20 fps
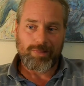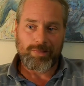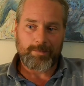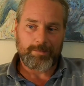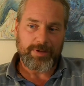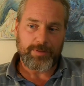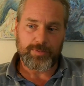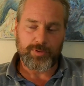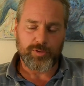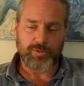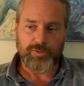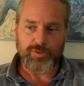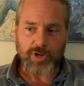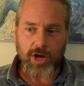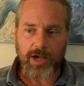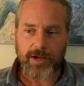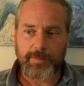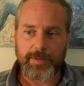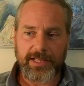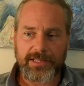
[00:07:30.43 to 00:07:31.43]
People don't
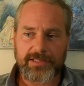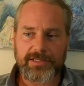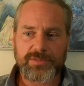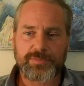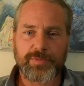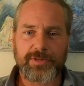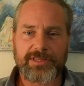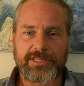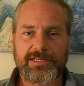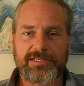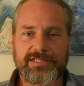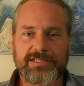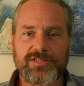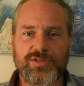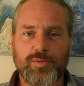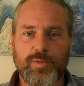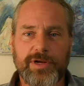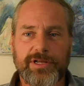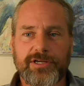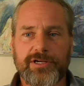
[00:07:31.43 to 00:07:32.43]
talk about this, but this is
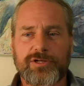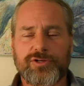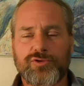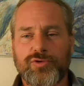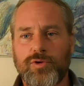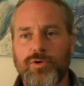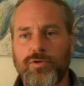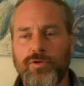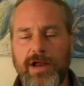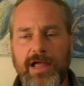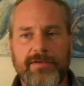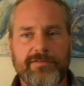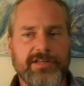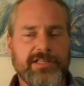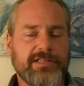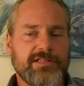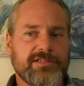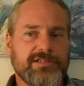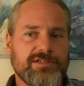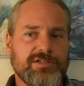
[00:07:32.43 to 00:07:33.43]
the way to control gravity.
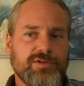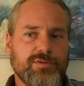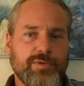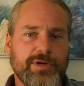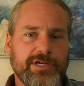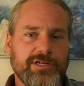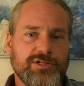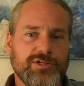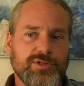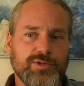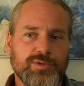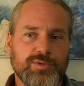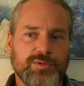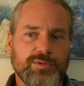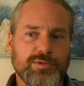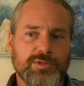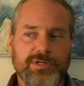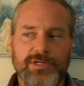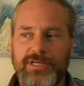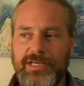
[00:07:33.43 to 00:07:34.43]
This is the way
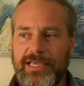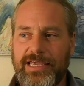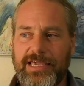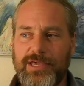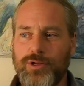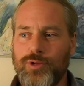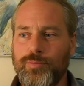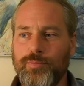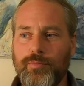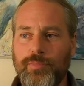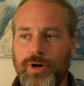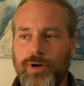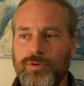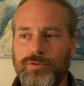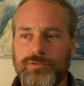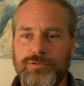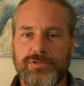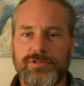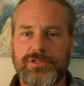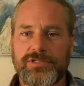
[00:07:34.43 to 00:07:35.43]
to heal
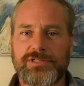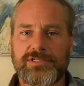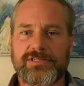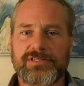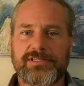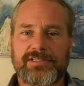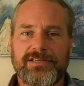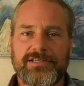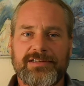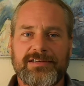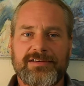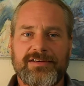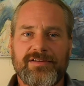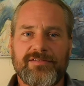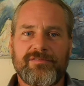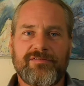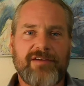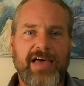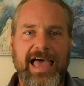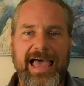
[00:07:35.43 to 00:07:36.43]
bones
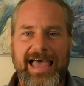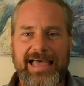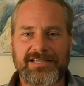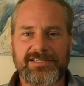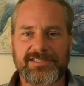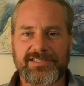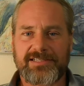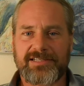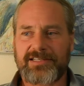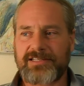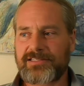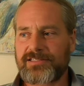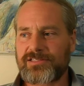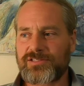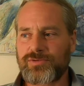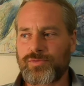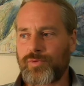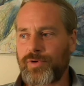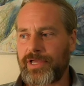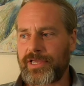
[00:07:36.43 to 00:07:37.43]
fast. This is
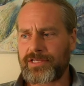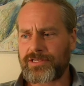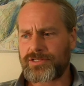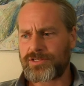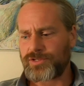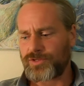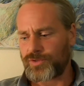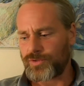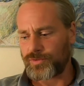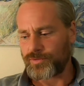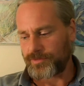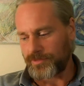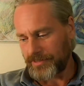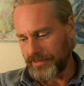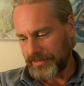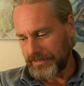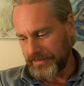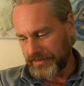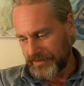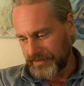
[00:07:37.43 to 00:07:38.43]
a way to
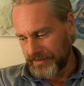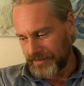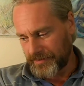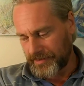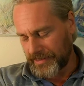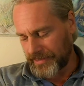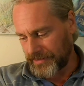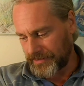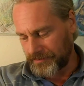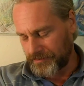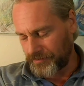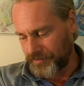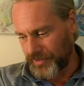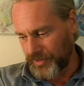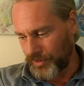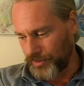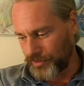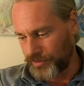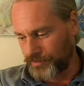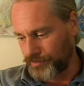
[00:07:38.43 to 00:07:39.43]
um,
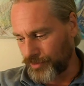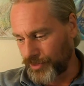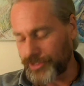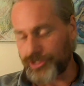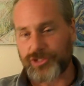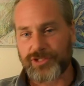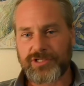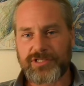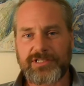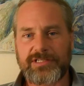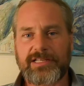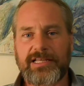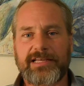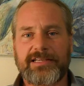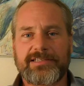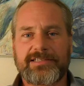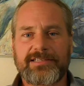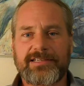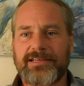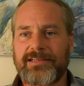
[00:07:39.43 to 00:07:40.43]
build bridges
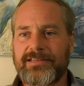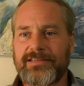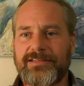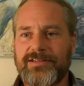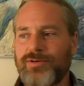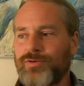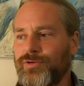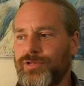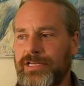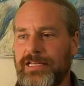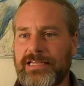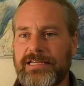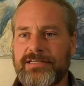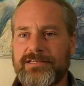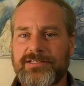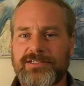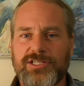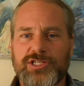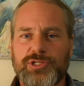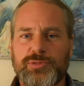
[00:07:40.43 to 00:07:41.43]
that uh, don't need
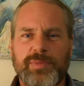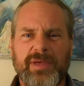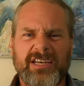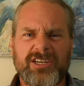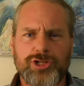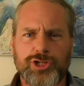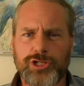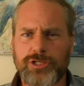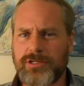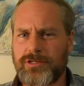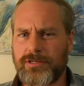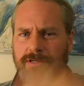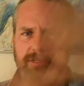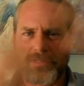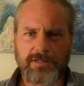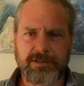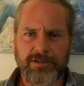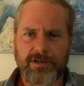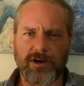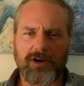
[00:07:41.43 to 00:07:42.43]
suspension
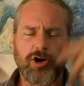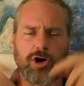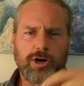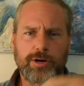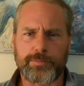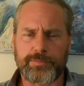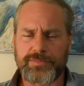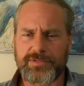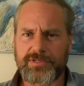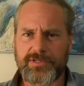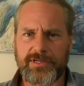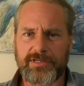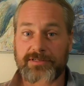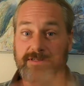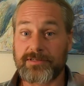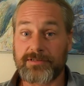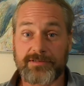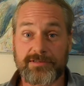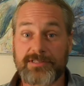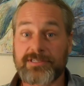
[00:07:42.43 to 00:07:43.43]
arms and
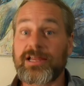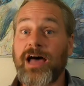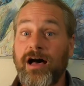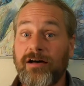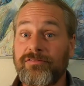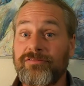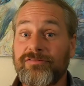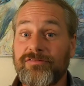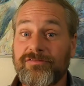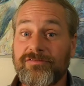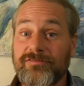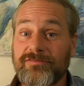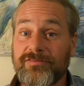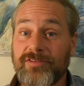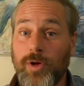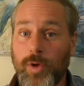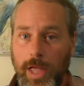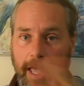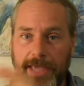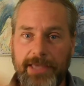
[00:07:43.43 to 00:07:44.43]
stuff.
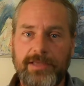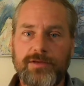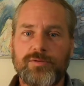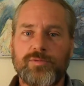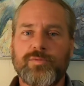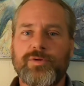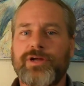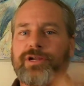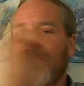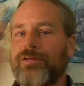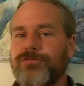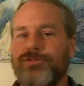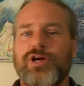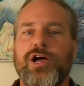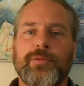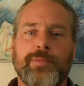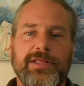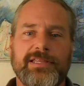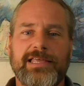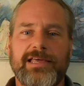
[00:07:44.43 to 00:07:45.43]
Okay? We're going to have to
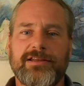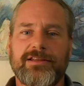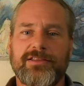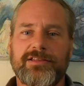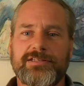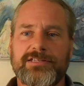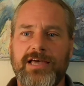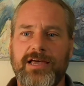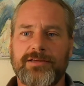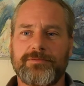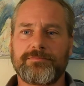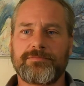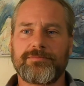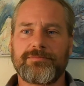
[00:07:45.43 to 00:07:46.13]
talk about that another time